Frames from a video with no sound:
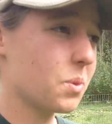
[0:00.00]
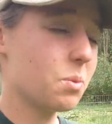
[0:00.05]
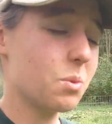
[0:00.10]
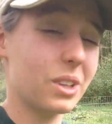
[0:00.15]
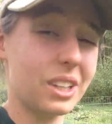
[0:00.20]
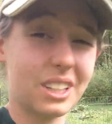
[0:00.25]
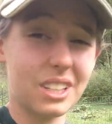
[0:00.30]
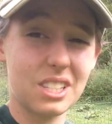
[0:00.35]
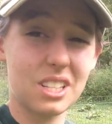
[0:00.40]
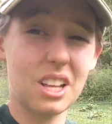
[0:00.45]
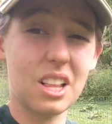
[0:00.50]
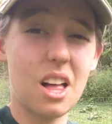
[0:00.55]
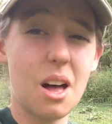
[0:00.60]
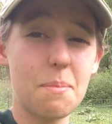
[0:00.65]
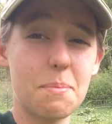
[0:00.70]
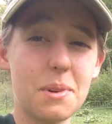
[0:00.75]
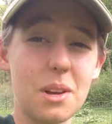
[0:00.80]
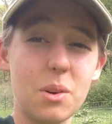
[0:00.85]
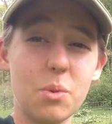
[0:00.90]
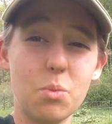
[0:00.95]
We're gonna till
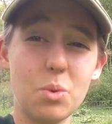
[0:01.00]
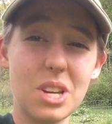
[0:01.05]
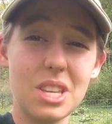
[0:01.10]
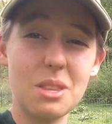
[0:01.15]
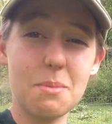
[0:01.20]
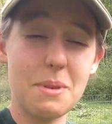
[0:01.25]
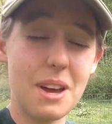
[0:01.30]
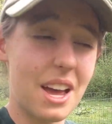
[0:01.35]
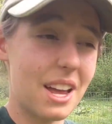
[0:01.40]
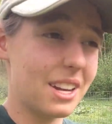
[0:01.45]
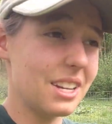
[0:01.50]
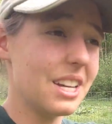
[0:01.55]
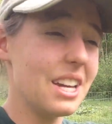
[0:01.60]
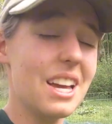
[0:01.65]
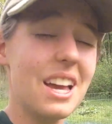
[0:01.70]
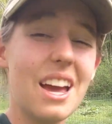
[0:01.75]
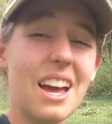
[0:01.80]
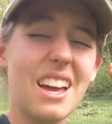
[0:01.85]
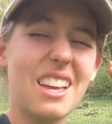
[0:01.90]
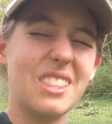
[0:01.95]
up and weed the bed,
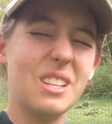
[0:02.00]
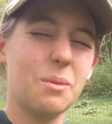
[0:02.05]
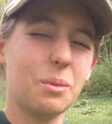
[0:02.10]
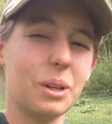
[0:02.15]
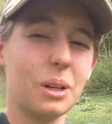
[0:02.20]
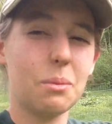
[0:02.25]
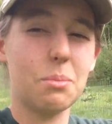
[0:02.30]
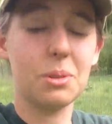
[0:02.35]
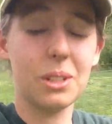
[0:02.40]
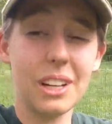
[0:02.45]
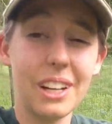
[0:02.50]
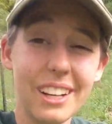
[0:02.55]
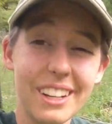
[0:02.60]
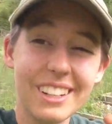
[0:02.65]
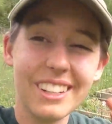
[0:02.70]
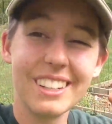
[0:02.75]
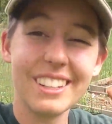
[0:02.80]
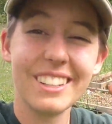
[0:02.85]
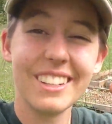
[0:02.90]
and then we're gonna plant.